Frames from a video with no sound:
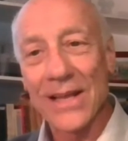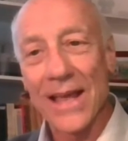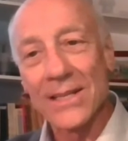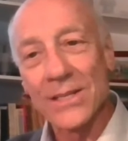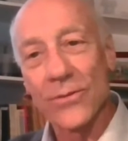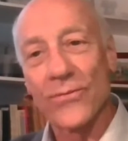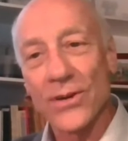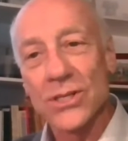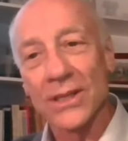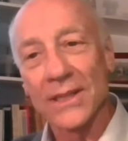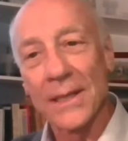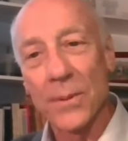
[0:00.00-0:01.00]

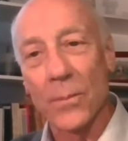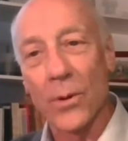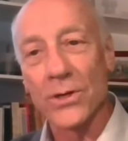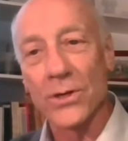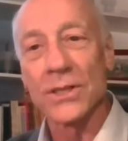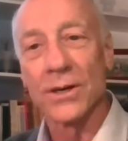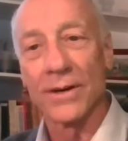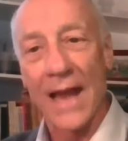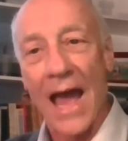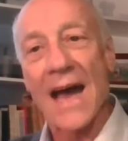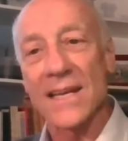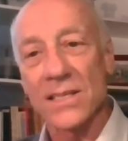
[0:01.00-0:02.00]
insufficiently proportional, and
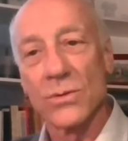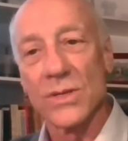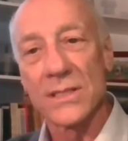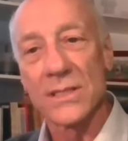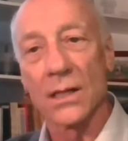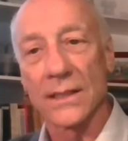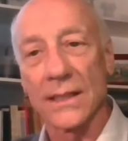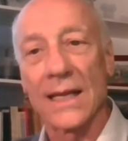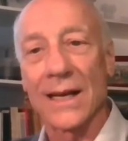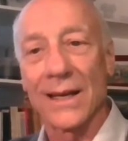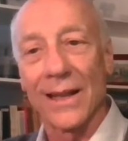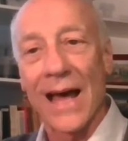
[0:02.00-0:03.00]
as a result, it
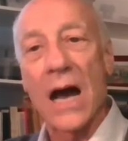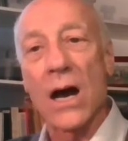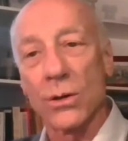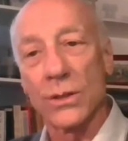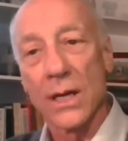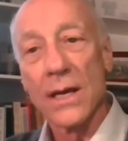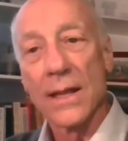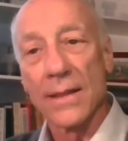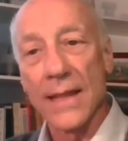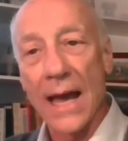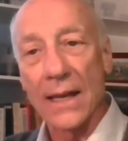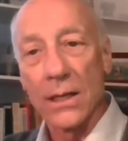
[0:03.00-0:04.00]
allowed
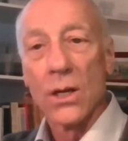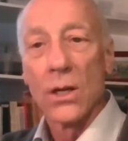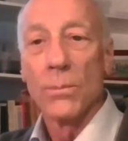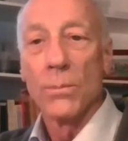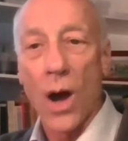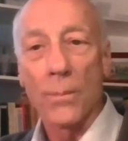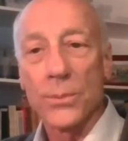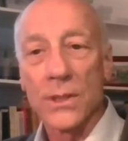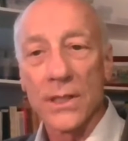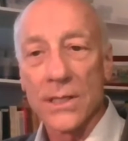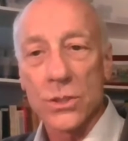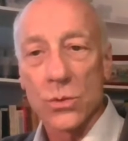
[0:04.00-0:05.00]
that
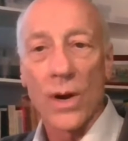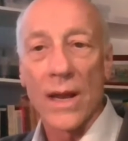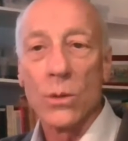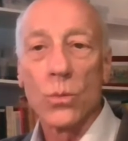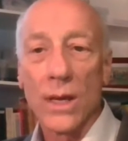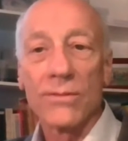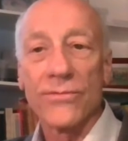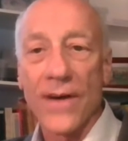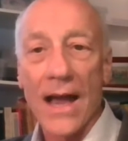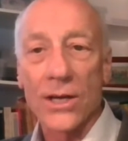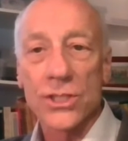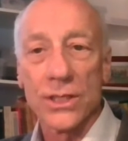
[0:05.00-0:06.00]
populist right-wing
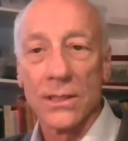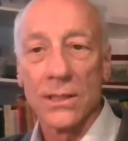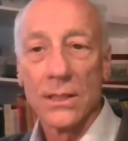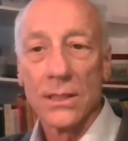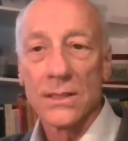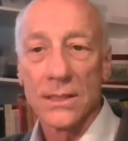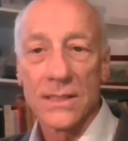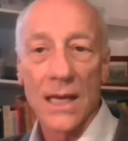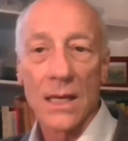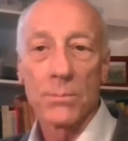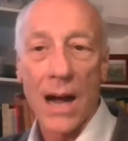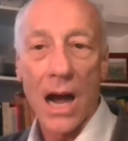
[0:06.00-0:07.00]
faction to
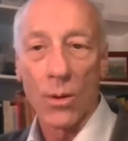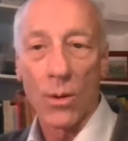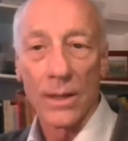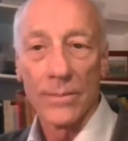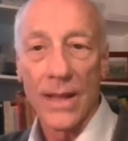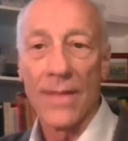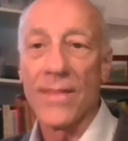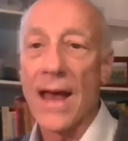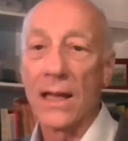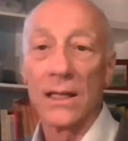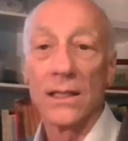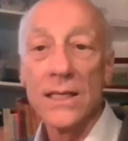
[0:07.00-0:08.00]
take power, and
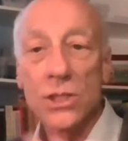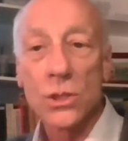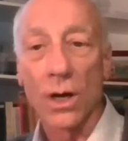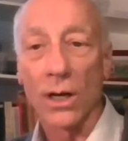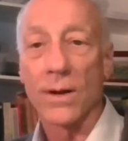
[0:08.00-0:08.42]
that leads to a